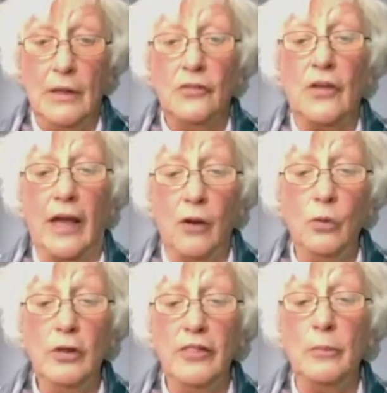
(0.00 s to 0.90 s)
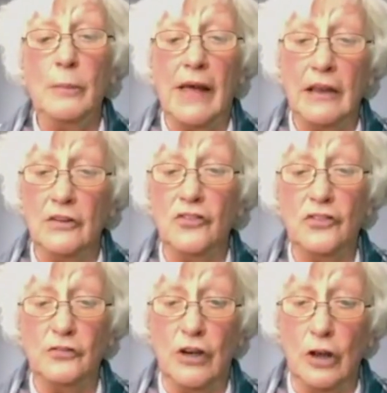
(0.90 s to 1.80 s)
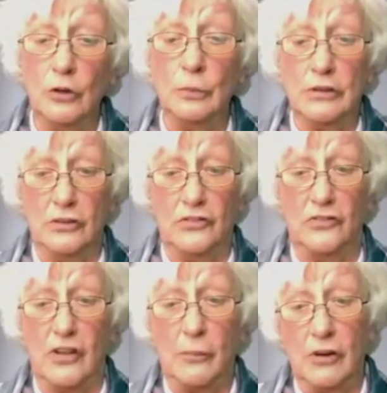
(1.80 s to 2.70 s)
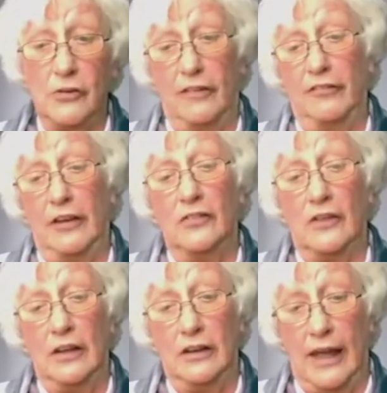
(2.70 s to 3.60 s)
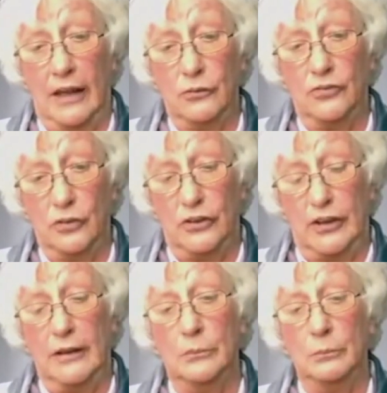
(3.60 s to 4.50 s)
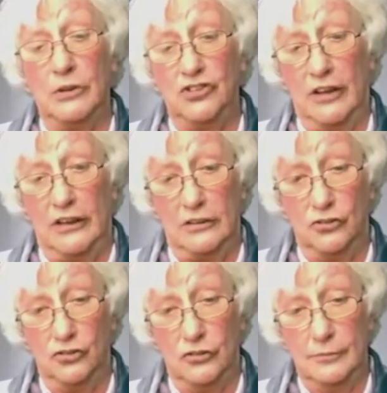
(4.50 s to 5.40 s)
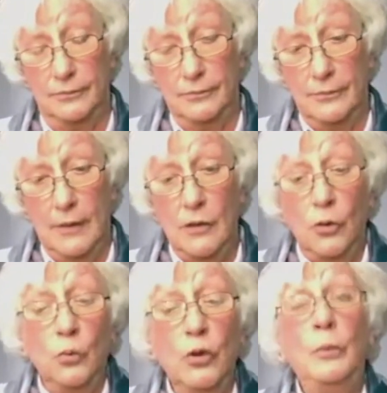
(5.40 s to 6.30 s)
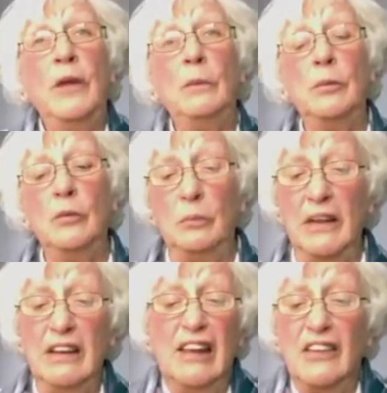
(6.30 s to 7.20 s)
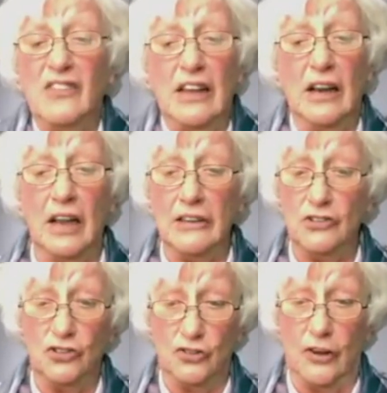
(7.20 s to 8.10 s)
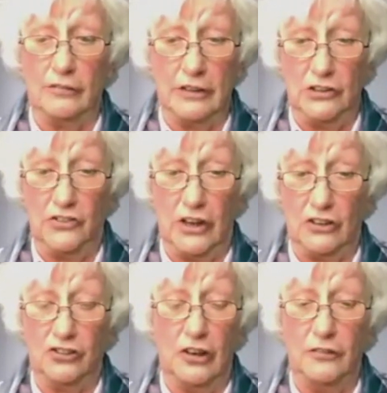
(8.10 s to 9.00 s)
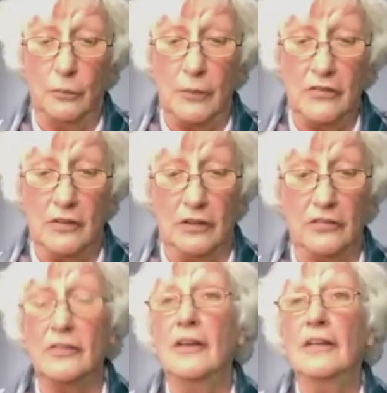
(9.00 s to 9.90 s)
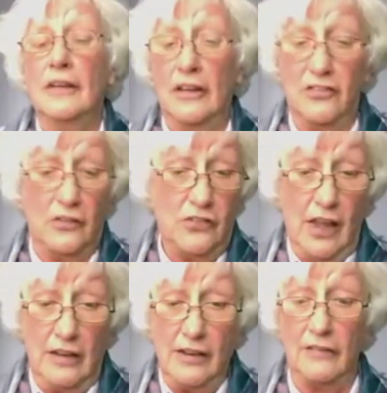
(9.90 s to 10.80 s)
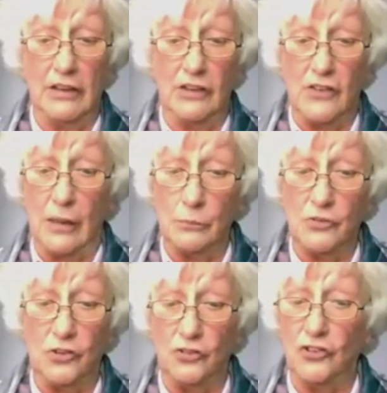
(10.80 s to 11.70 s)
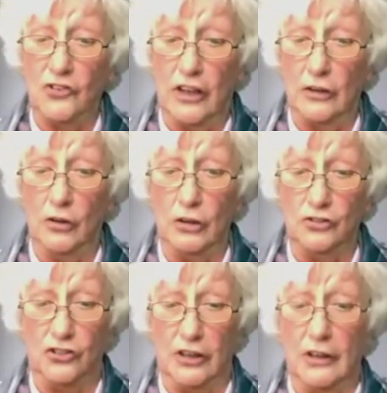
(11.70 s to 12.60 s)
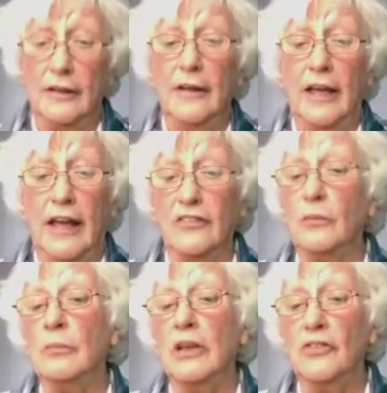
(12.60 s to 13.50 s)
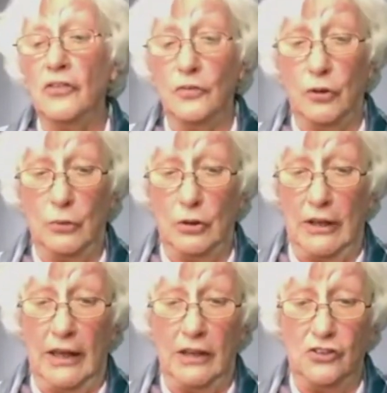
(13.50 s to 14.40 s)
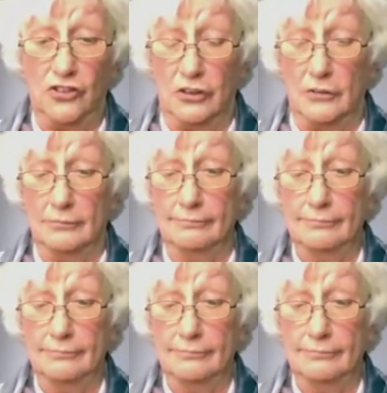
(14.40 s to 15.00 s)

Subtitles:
So how will the balance of global demographics and household income be changed? Will people be less inclined to travel internationally for business? As I've said, having adapted to technology as a means of communication.